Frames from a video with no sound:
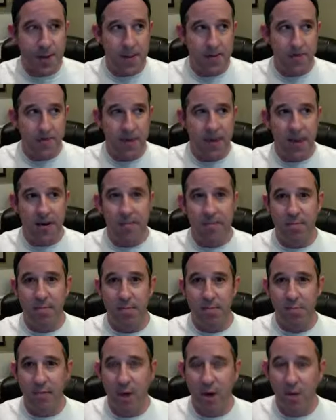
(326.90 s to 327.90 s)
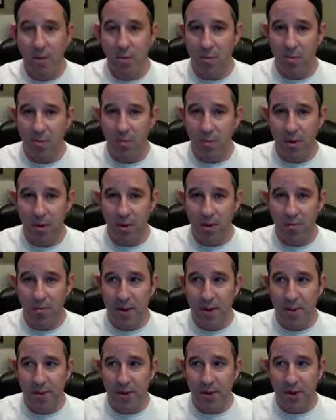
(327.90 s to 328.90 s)
then, you know,
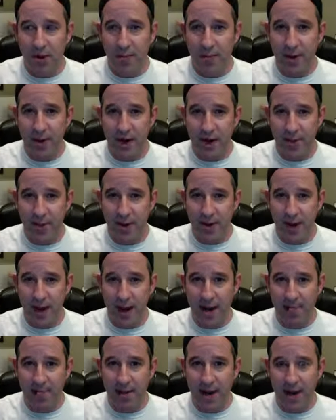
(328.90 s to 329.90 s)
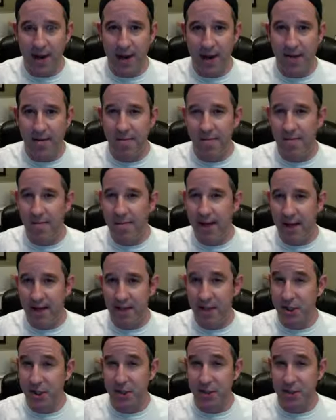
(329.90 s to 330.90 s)
people start to pick up on that and make
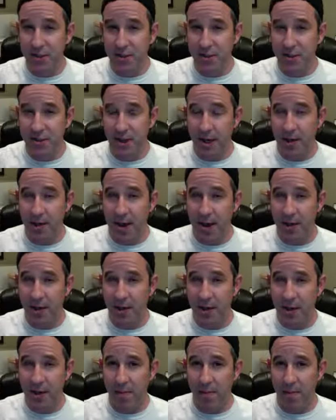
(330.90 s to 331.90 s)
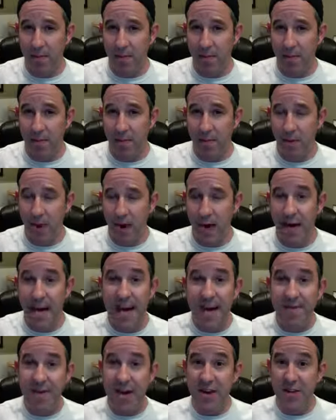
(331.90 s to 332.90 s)
decisions about them, right?
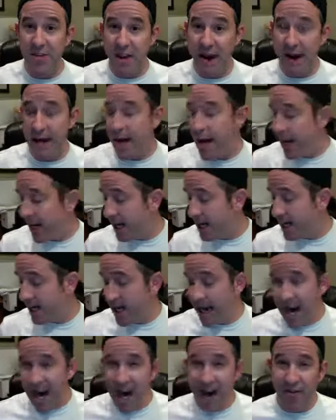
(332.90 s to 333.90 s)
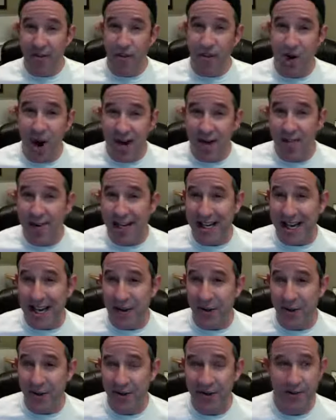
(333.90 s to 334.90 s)
Even in the band. Listen, if they're trying to be
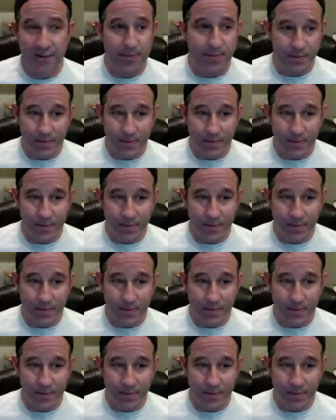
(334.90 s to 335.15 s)
leaders,